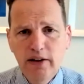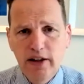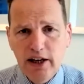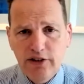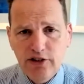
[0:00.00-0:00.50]
The
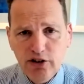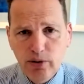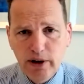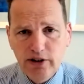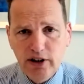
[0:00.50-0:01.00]

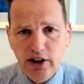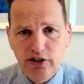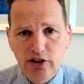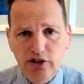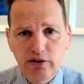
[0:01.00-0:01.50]
ACR20 and
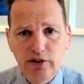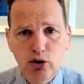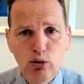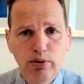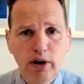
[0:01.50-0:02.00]
ACR70
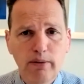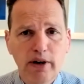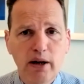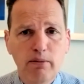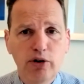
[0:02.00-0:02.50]
co-primary
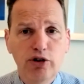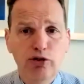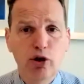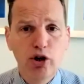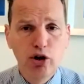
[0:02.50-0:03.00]
endpoints
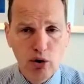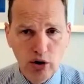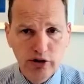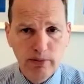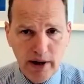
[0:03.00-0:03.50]
were
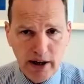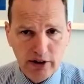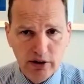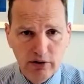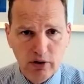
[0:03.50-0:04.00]
not met
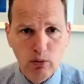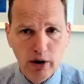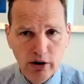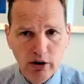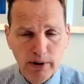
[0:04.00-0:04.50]
for
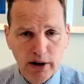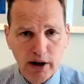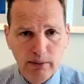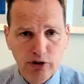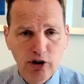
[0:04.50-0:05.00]
100
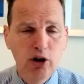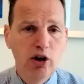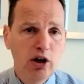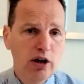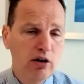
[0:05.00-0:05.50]
milligrams
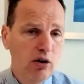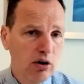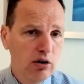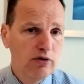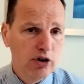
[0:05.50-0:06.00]

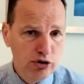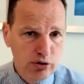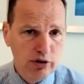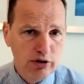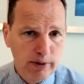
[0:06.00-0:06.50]
nor for
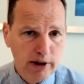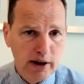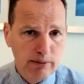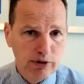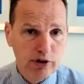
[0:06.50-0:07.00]
200
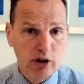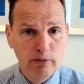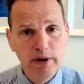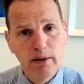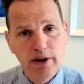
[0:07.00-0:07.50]
milligrams of
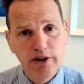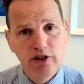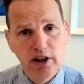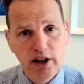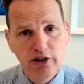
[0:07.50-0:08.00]
BMS
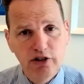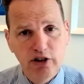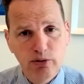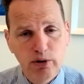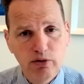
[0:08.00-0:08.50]

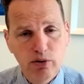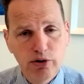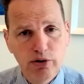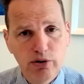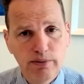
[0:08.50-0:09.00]

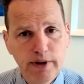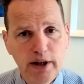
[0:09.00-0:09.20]
986142.